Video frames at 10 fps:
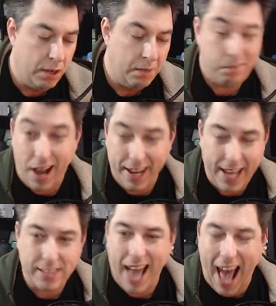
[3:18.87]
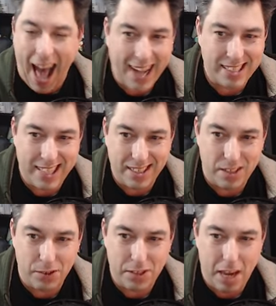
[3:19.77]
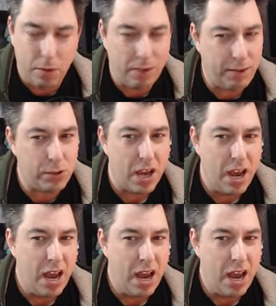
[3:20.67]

I guess, access those game reviews.